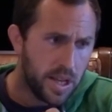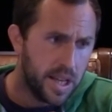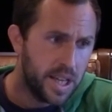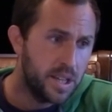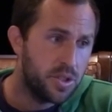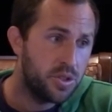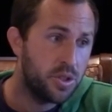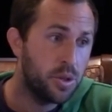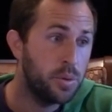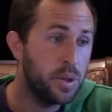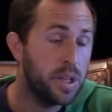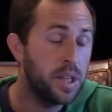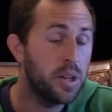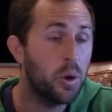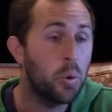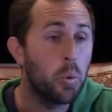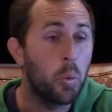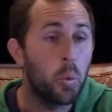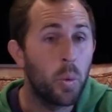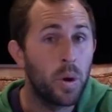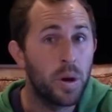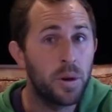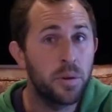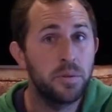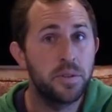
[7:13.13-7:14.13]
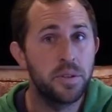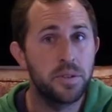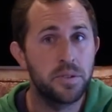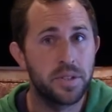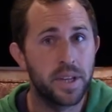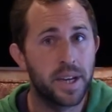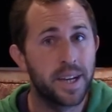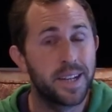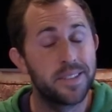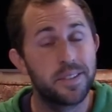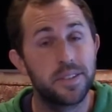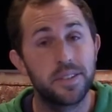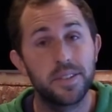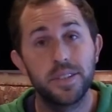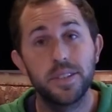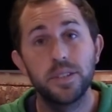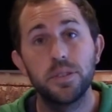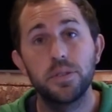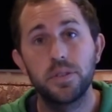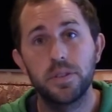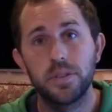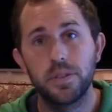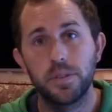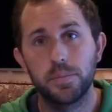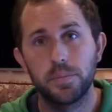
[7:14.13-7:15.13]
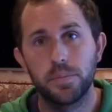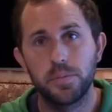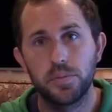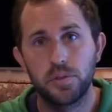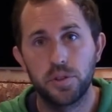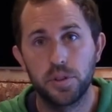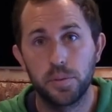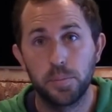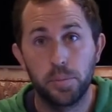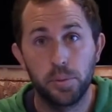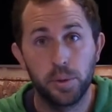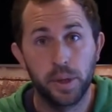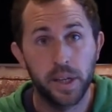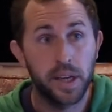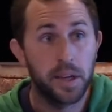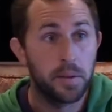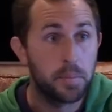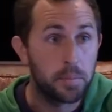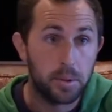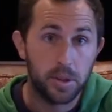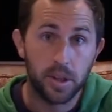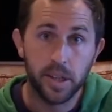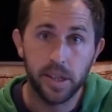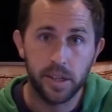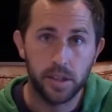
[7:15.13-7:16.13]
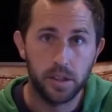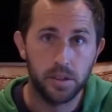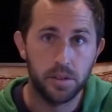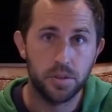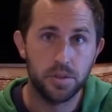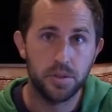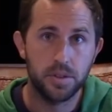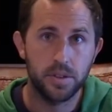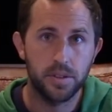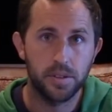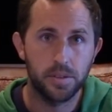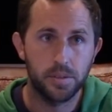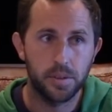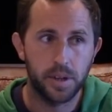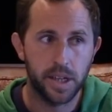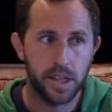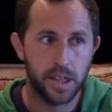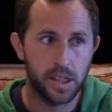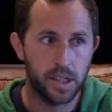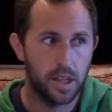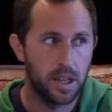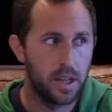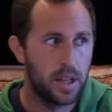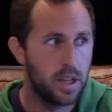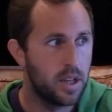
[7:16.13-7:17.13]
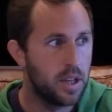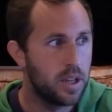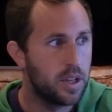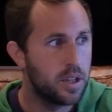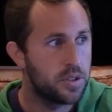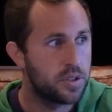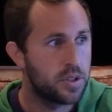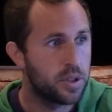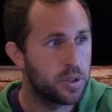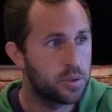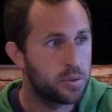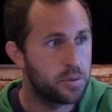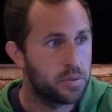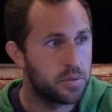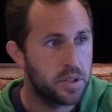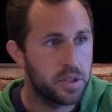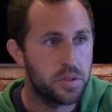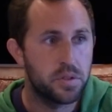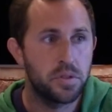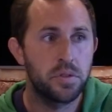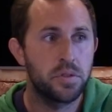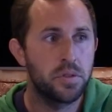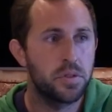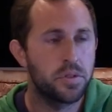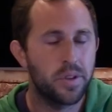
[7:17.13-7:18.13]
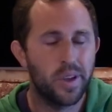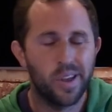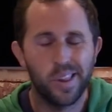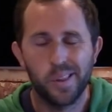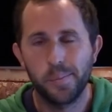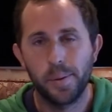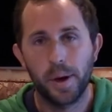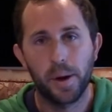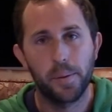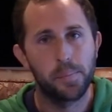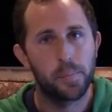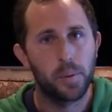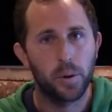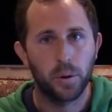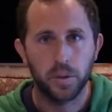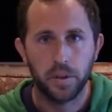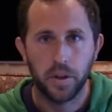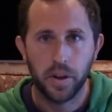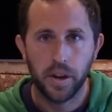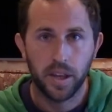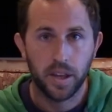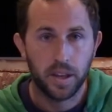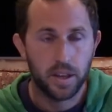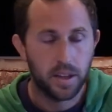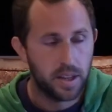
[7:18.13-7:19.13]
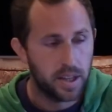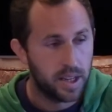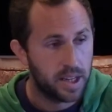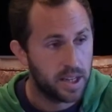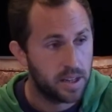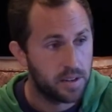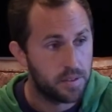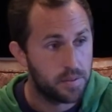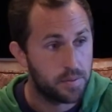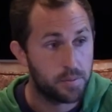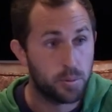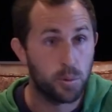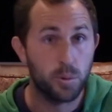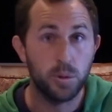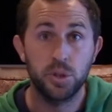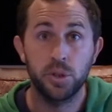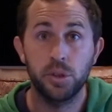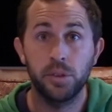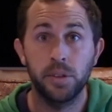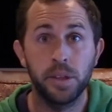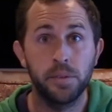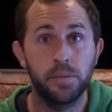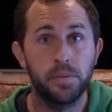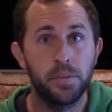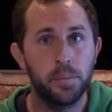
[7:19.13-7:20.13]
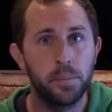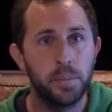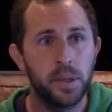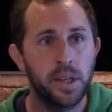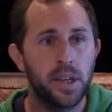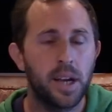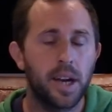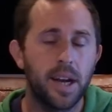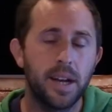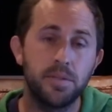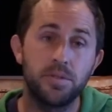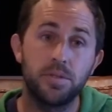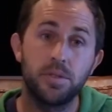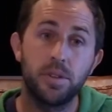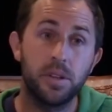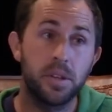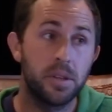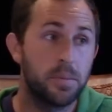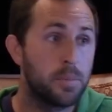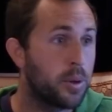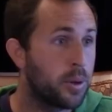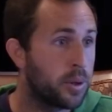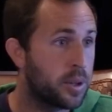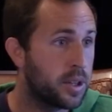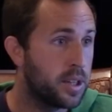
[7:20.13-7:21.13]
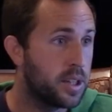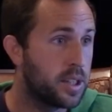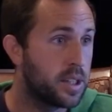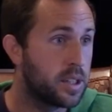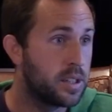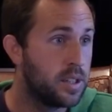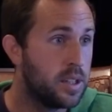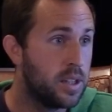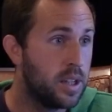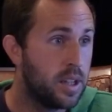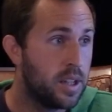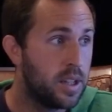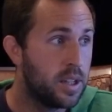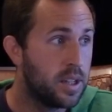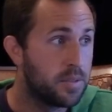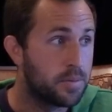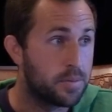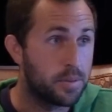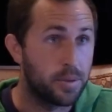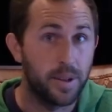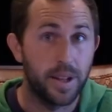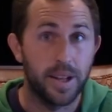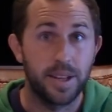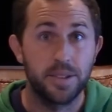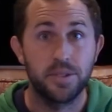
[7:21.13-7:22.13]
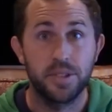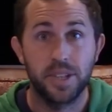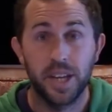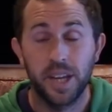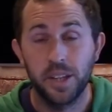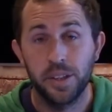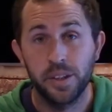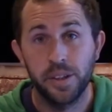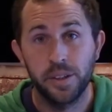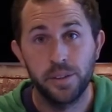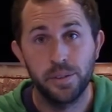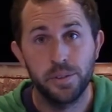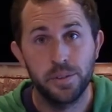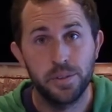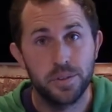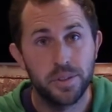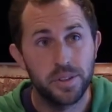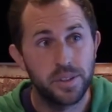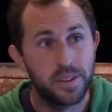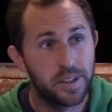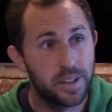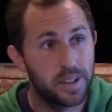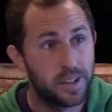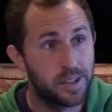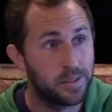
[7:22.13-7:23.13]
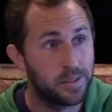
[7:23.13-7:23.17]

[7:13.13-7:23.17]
is you need a well-designed system to bring in players, right? So this is just all about marketing. And fortunately for me, I've studied marketing for the last 10 years.